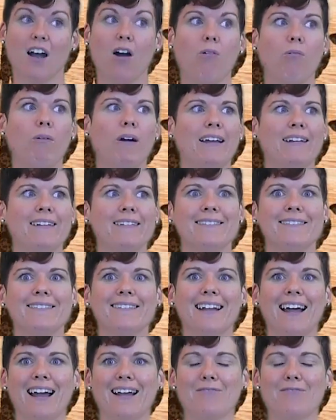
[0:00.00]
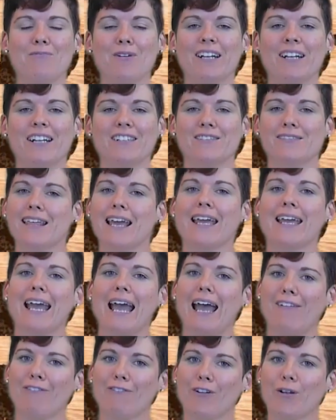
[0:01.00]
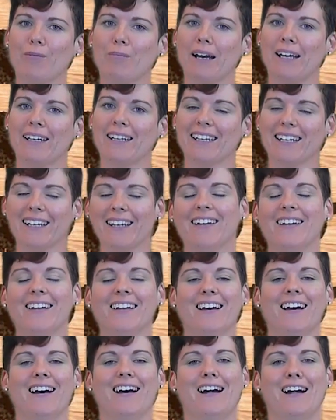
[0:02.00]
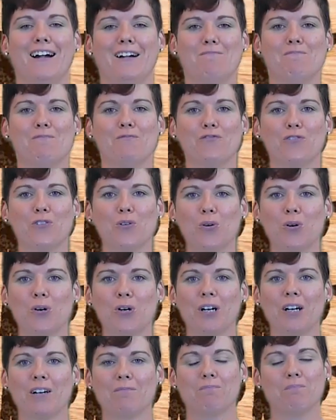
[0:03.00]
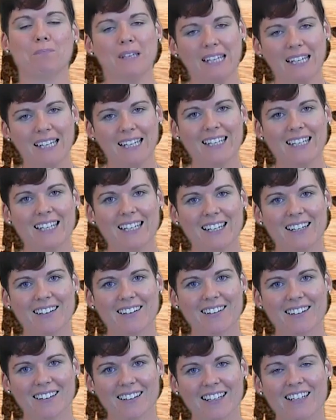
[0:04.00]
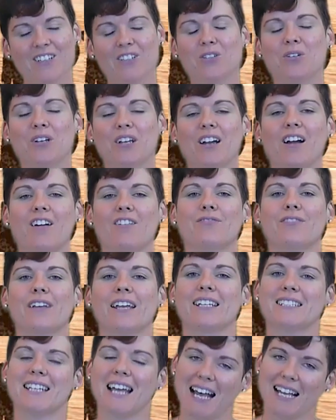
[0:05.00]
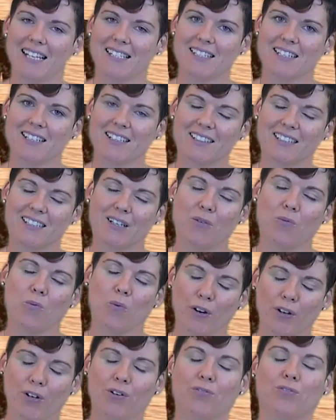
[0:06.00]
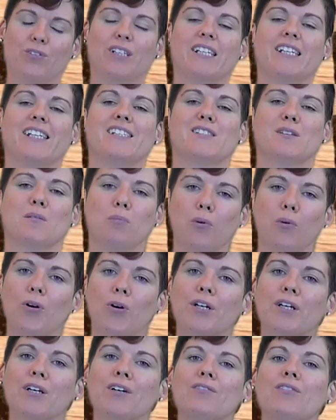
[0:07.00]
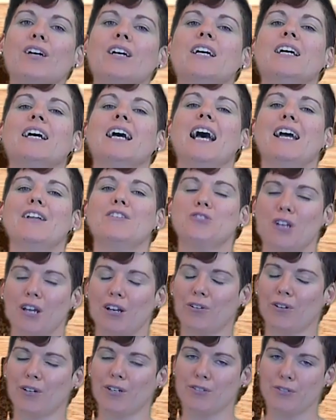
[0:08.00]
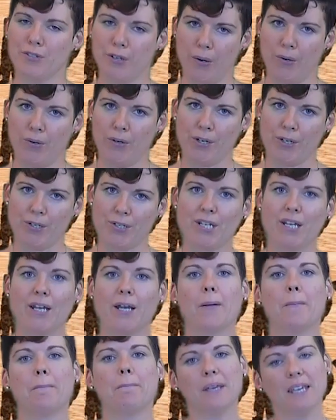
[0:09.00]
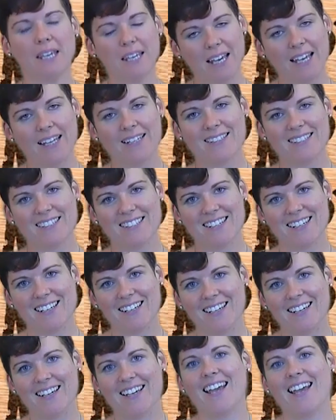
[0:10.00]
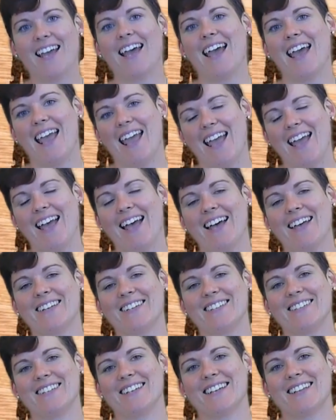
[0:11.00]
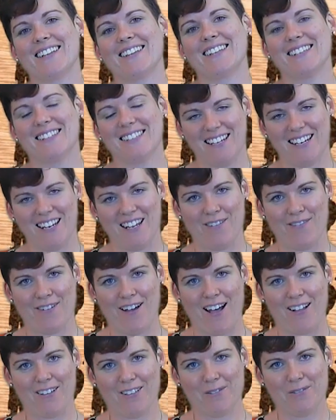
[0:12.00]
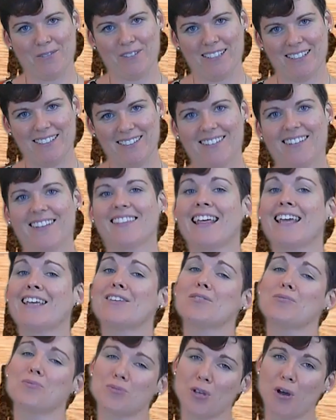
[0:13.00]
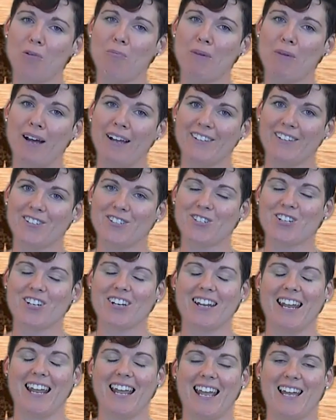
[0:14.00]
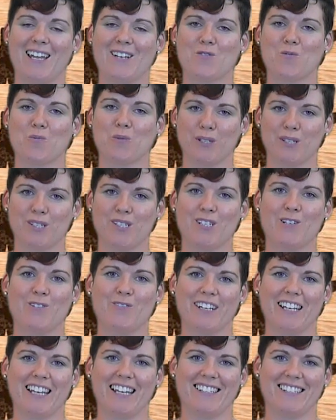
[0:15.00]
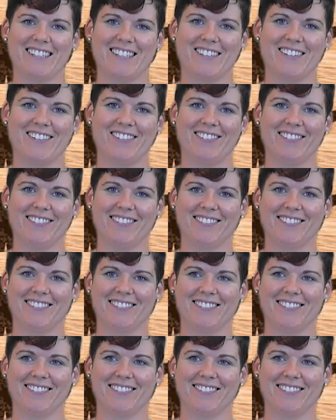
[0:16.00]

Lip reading: Oh, and I want to thank everybody for being here, including our fantastically, wonderfully supportive and generous donors, PNC and the City of Hollywood. Thank you so much, and we'll see you again soon.